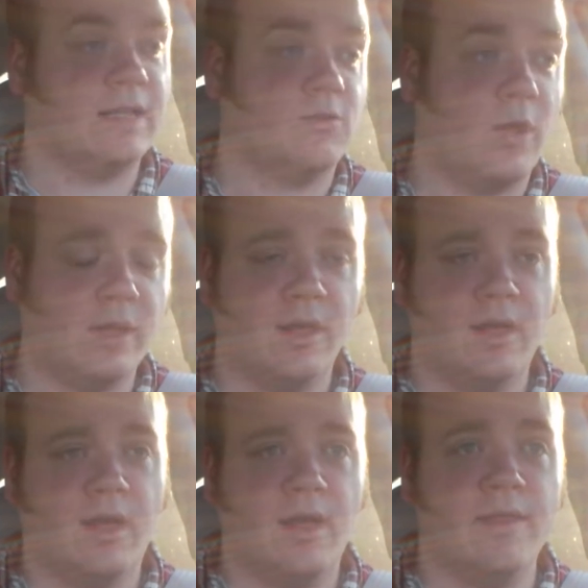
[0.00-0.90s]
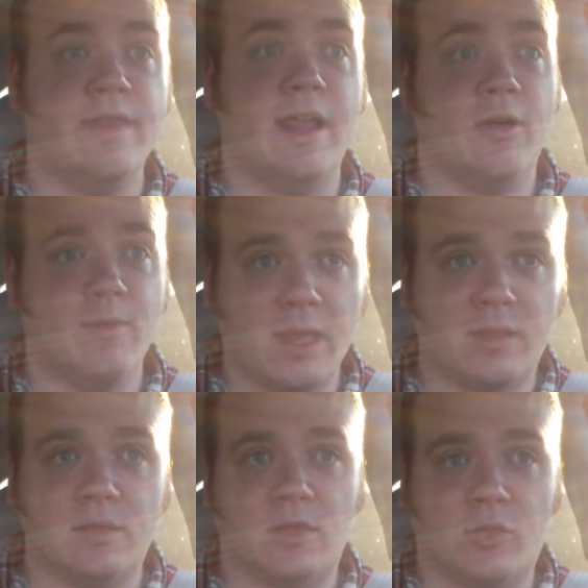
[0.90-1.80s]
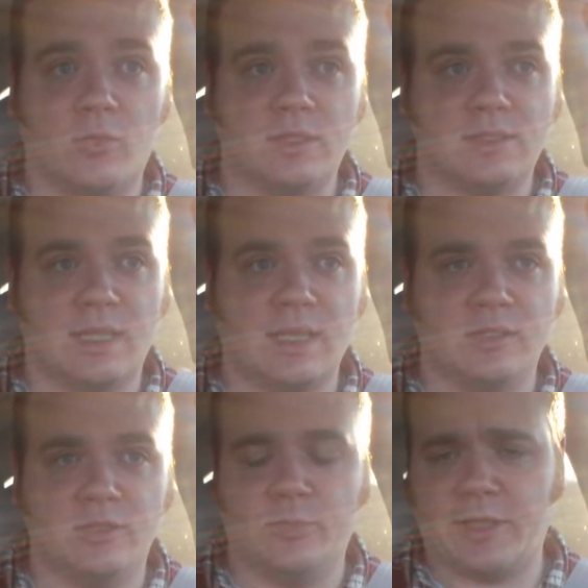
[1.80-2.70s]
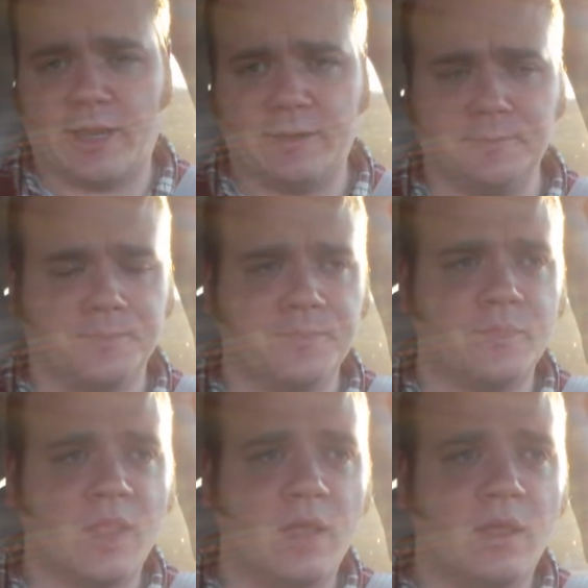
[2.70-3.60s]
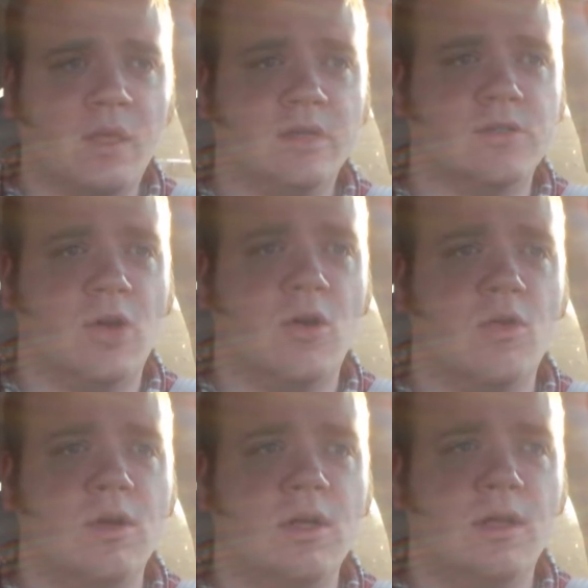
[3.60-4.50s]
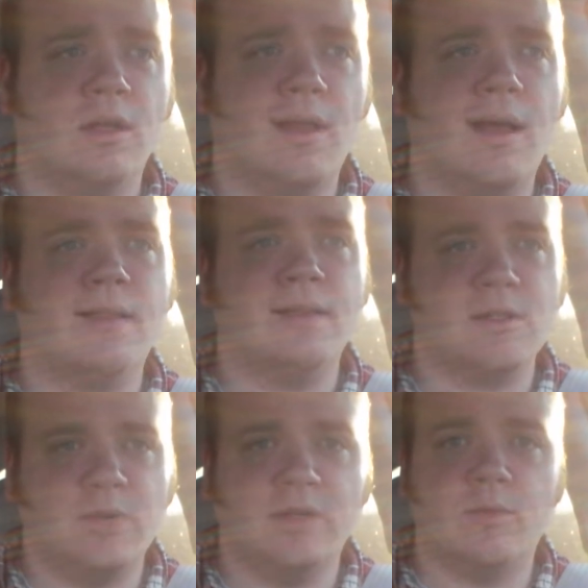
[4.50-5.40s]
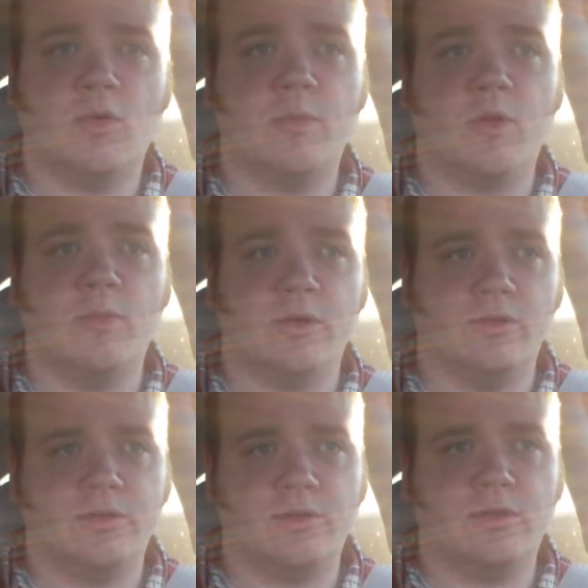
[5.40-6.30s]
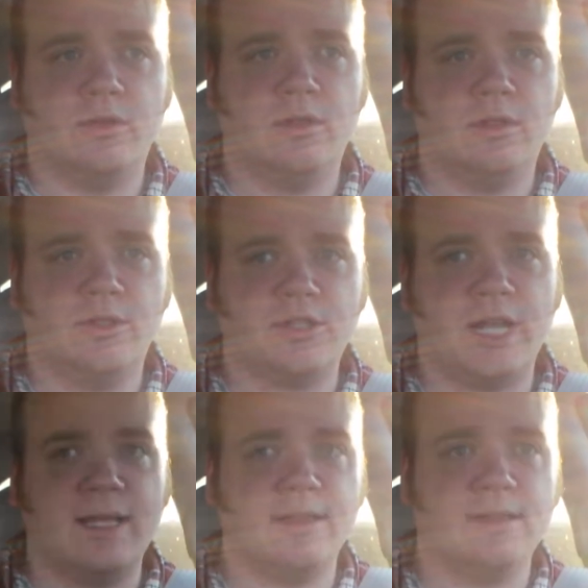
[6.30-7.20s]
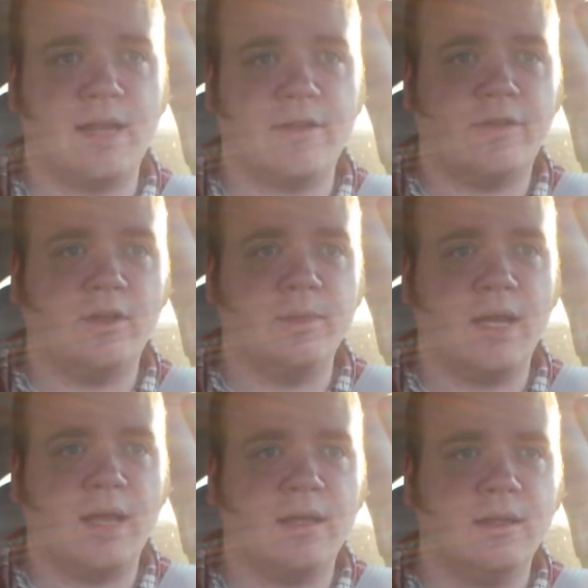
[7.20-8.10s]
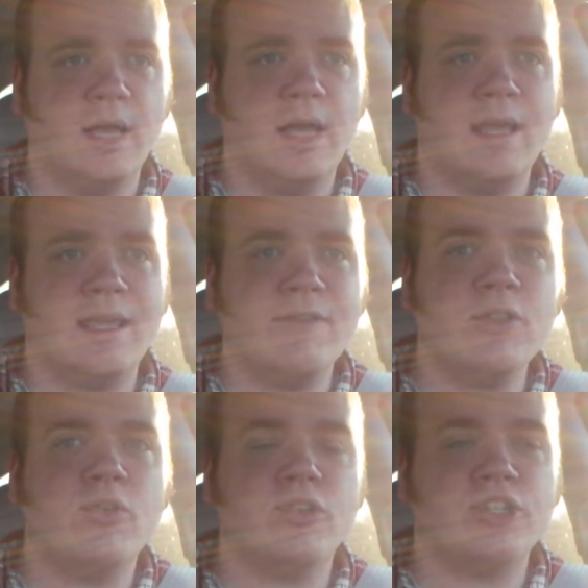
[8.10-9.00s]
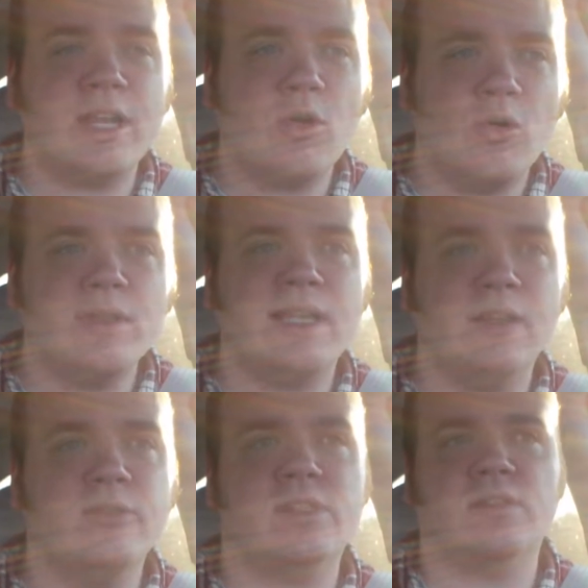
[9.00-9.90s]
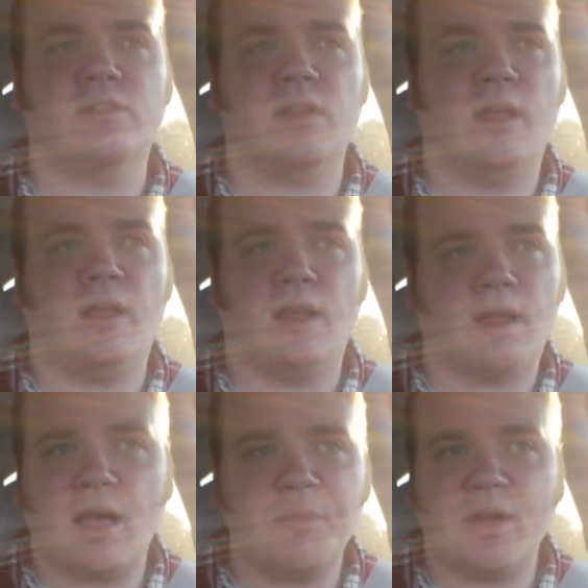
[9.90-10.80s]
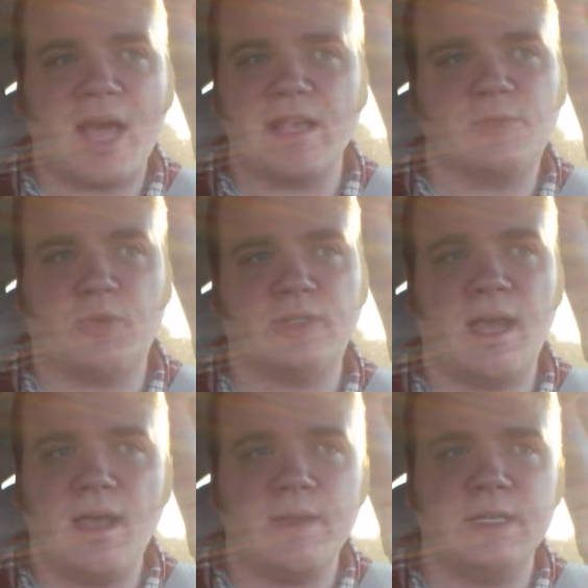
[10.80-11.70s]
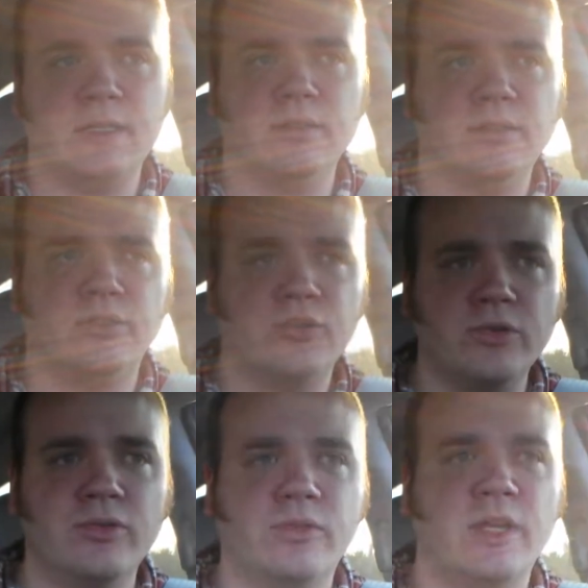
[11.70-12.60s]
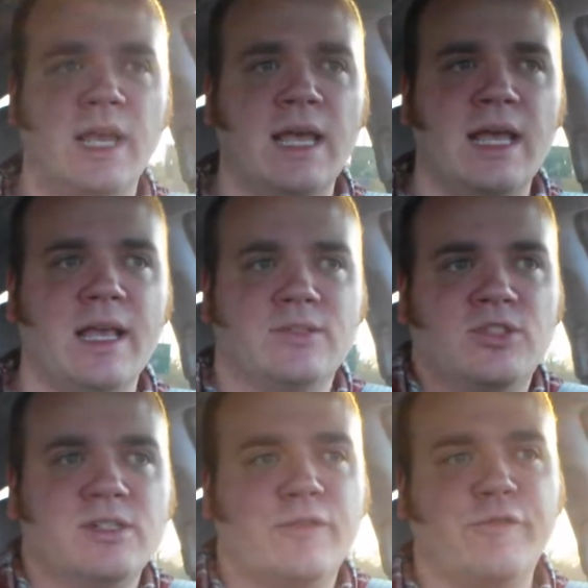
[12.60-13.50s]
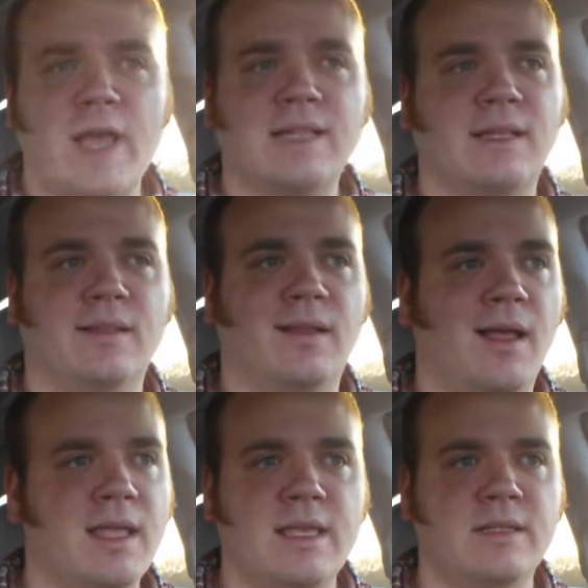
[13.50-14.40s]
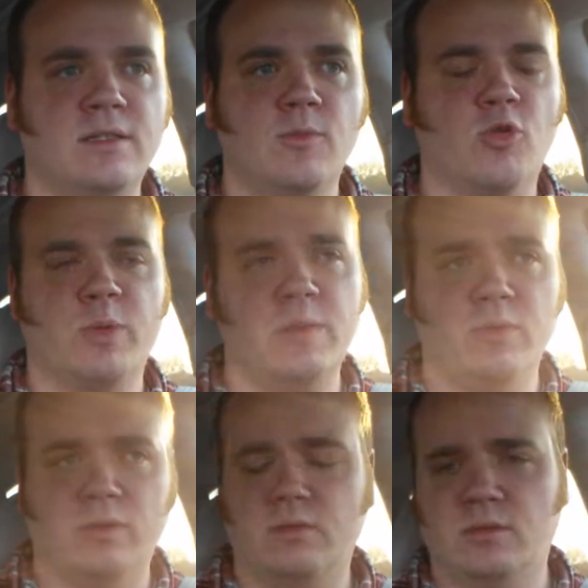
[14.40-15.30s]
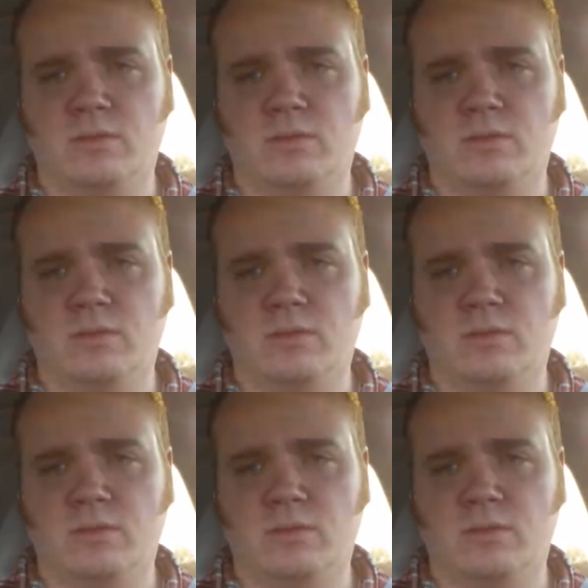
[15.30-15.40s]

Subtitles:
guess what? Their methods are the ones that get duplicated. So Lachlan is building more and more booths. Shane's kind of falling behind. Even though Shane only loses a couple guys per time he tells the truth, it's just a fact that lying gets you more people.